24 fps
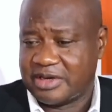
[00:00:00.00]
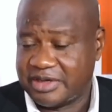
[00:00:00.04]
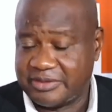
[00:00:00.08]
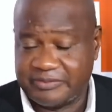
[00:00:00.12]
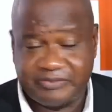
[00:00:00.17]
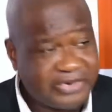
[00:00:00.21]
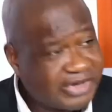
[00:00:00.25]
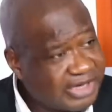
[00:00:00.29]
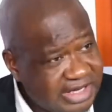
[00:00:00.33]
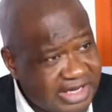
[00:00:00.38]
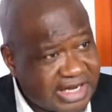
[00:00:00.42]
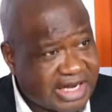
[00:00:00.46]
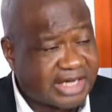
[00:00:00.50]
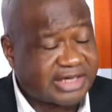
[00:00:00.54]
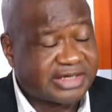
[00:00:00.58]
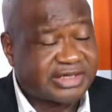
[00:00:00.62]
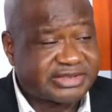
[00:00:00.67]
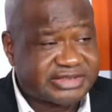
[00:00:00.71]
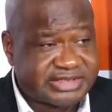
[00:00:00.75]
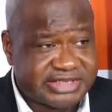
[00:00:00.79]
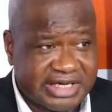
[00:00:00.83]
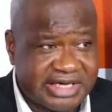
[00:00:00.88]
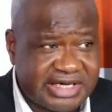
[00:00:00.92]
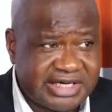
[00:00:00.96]
We are
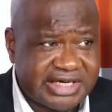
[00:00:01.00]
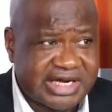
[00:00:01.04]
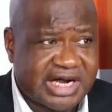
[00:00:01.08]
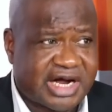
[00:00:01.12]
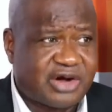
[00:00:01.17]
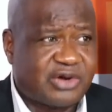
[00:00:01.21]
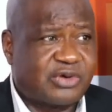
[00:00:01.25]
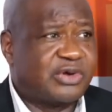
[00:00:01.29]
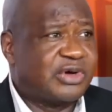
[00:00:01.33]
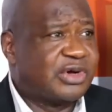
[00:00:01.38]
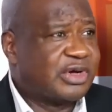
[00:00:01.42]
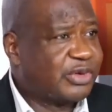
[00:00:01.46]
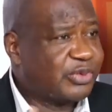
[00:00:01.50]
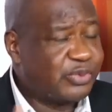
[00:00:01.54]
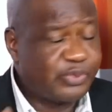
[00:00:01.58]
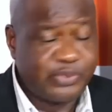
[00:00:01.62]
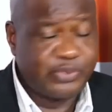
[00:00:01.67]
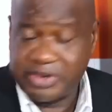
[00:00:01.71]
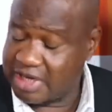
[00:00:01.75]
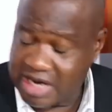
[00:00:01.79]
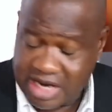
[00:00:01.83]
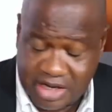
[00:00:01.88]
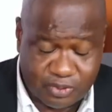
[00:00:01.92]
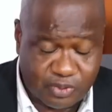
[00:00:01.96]

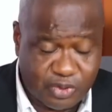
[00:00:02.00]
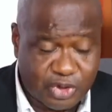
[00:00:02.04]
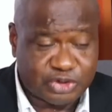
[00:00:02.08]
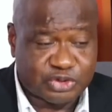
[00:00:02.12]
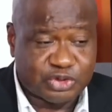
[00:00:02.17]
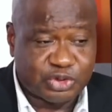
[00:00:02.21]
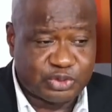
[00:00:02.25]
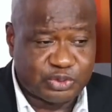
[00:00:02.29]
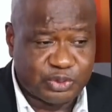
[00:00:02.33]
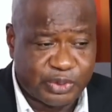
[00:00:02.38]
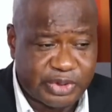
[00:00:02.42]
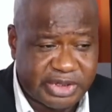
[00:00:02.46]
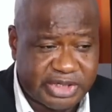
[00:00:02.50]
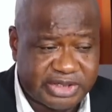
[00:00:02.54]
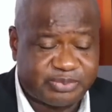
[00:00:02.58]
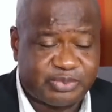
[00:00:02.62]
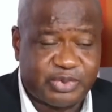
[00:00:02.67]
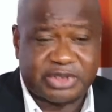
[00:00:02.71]
going to do it,